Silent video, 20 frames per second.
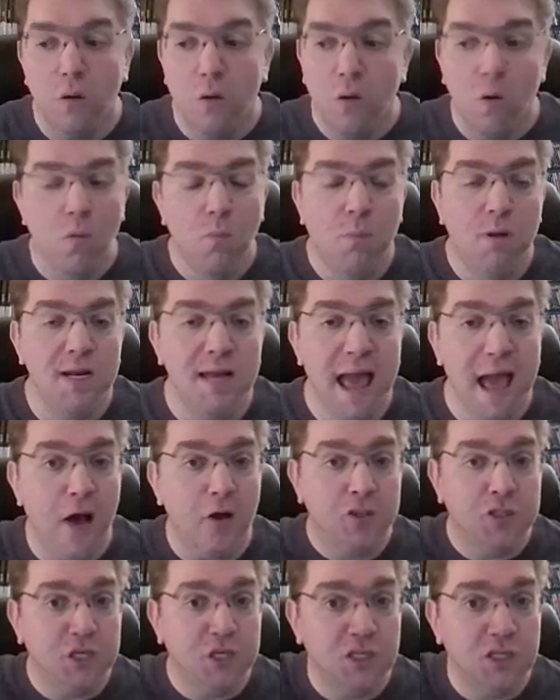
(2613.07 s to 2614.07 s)
But now
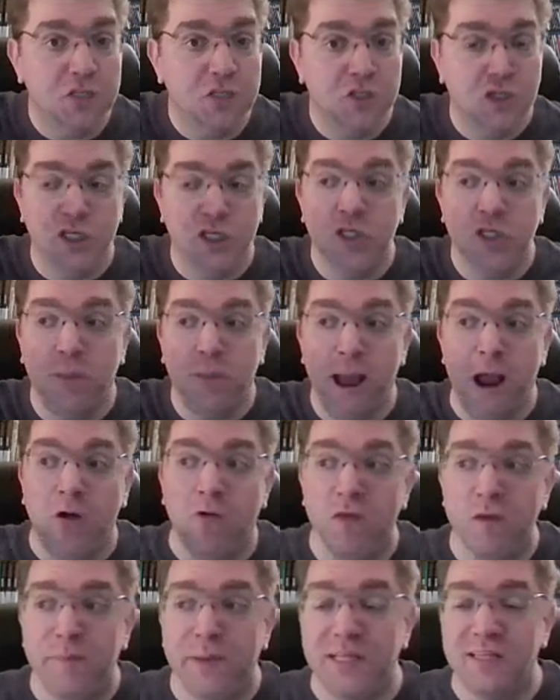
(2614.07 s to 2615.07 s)
she's
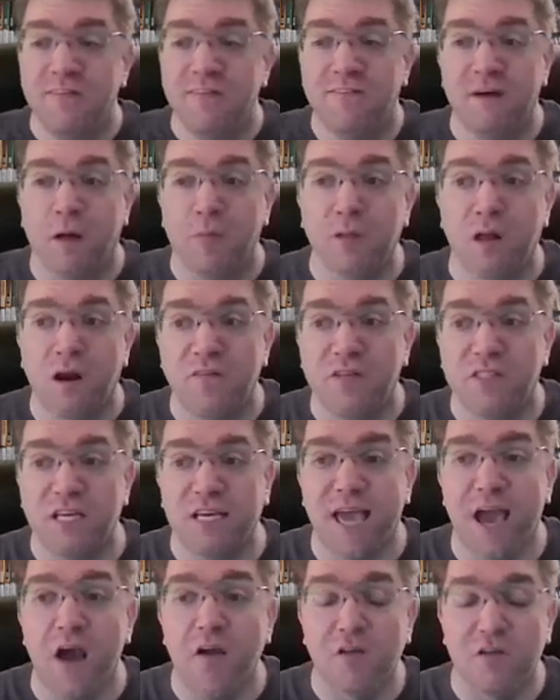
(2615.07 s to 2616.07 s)
apparently been developed enough as a
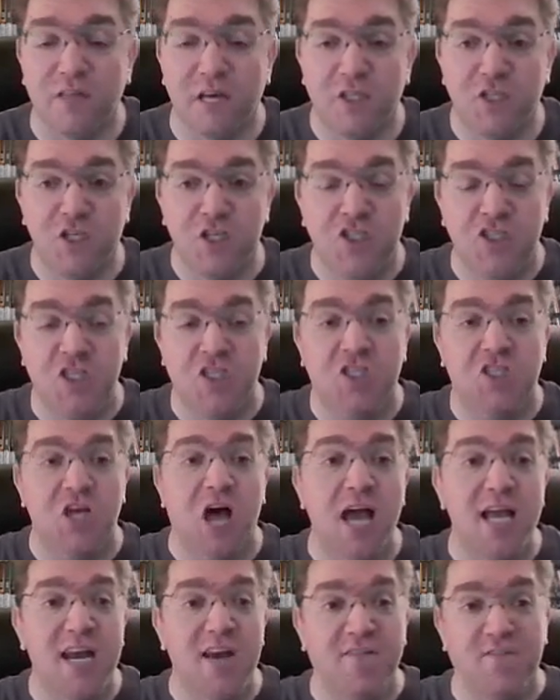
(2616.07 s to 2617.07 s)
character that she's
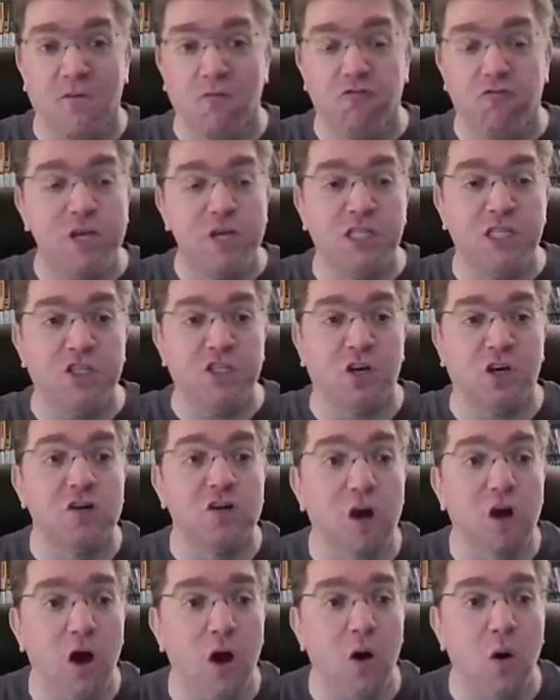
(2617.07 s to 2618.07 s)
decided, for reasons
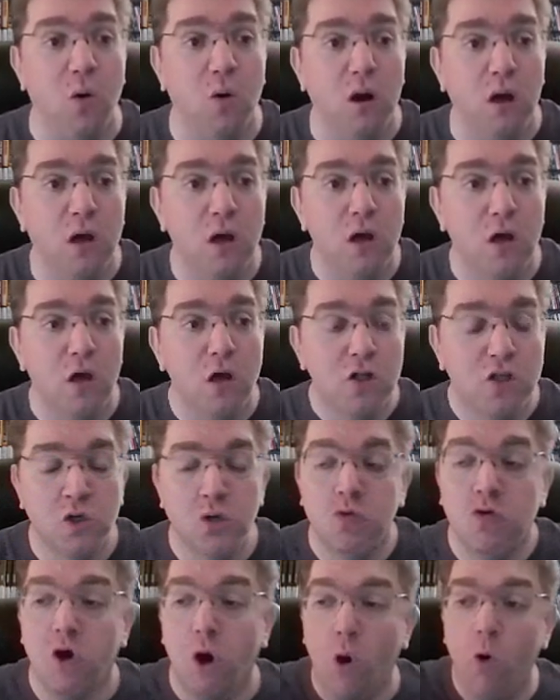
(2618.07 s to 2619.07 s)
unknown, to
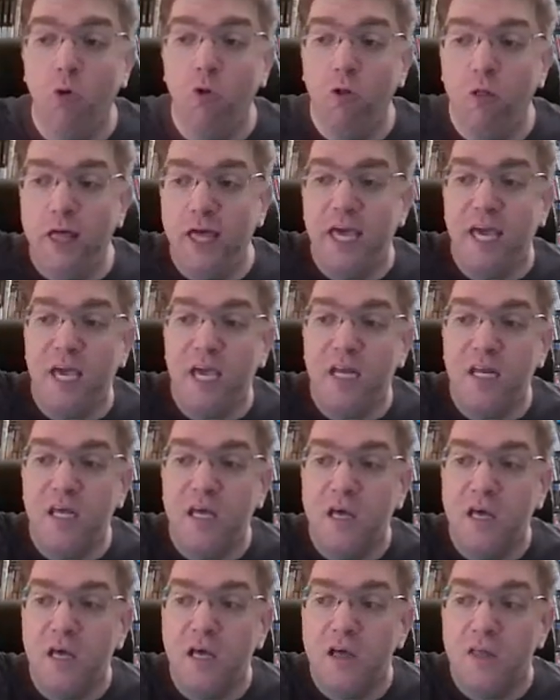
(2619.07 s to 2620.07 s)
go lead
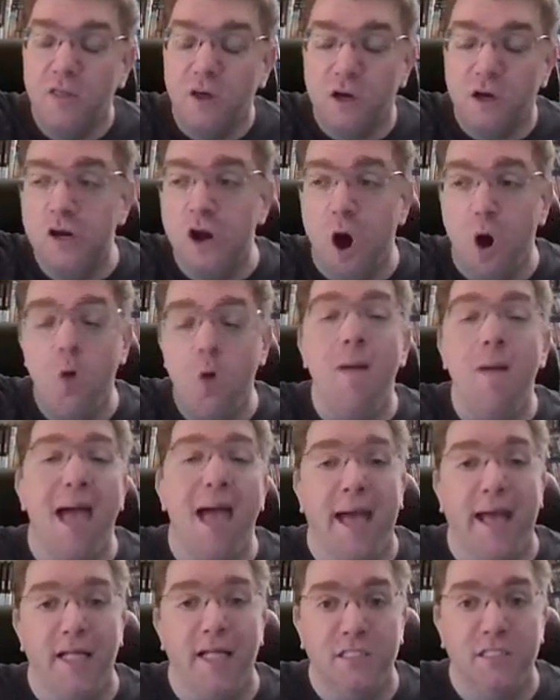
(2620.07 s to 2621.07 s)
the
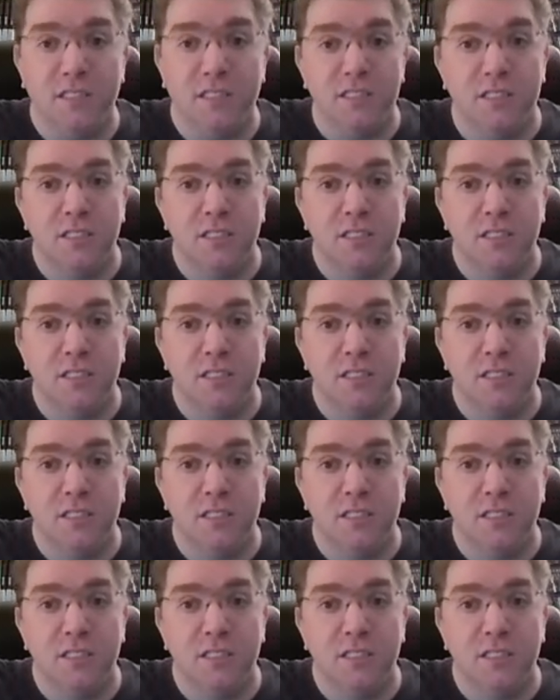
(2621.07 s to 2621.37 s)
Nomads.